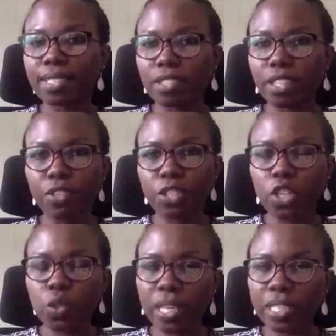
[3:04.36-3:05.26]
the Vision
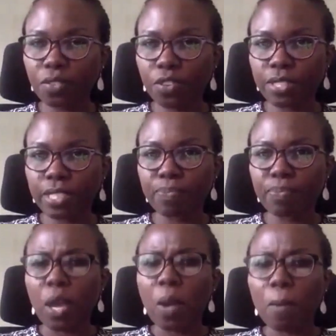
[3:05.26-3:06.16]
2015,
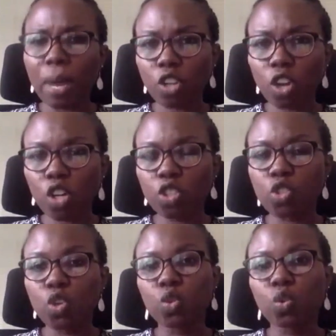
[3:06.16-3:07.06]
but
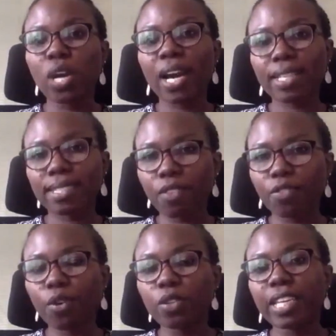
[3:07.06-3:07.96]
also to cater
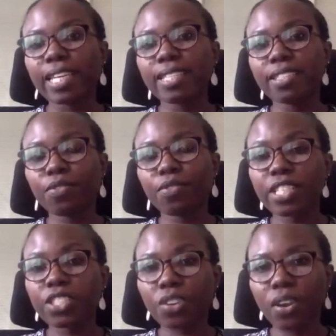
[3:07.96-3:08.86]
for the different
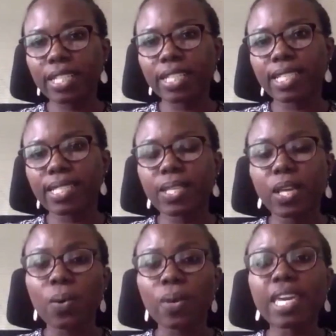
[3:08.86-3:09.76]
challenges
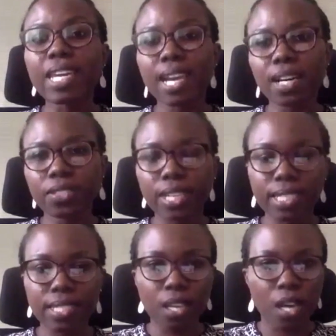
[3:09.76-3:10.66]
we encountered
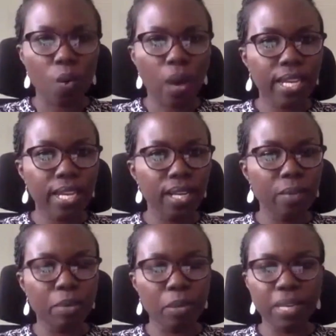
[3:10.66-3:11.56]
while
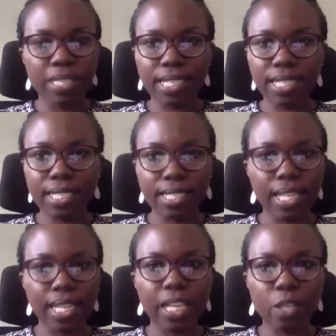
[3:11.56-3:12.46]
implementing the
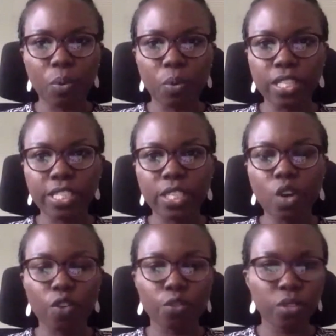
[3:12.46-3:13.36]
land policy
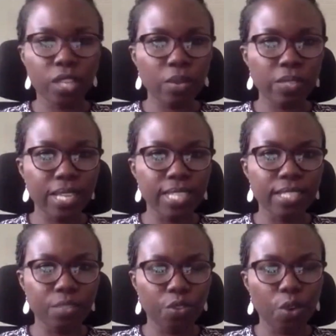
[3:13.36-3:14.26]
of
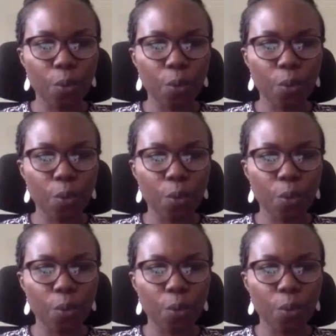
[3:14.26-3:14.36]
2004.